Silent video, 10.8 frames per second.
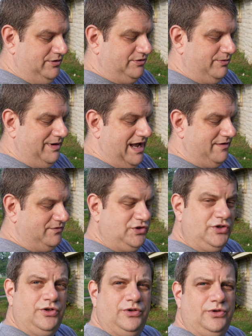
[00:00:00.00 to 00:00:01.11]
So we have
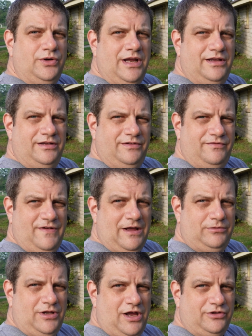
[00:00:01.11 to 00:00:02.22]
two
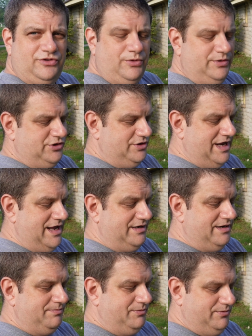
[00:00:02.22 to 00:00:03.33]
found logs, so we should end
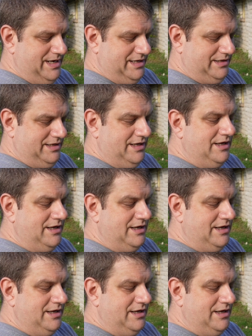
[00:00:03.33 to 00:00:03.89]
up with